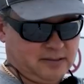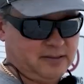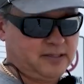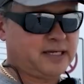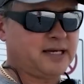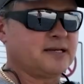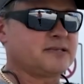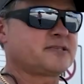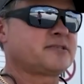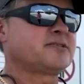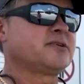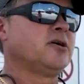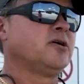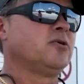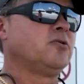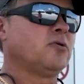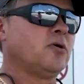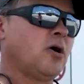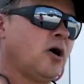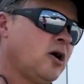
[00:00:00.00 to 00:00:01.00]
Yes,
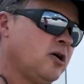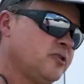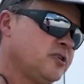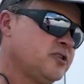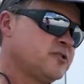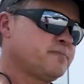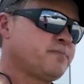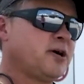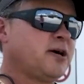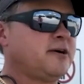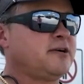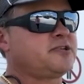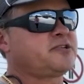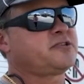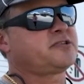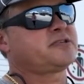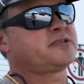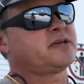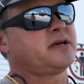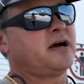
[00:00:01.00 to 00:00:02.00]
so all these
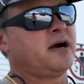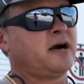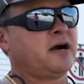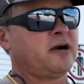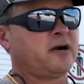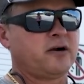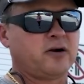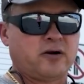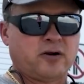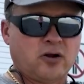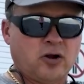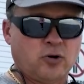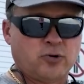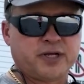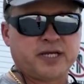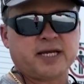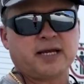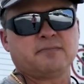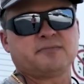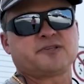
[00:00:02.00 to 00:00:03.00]
parts are
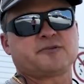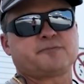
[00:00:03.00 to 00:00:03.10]
OEM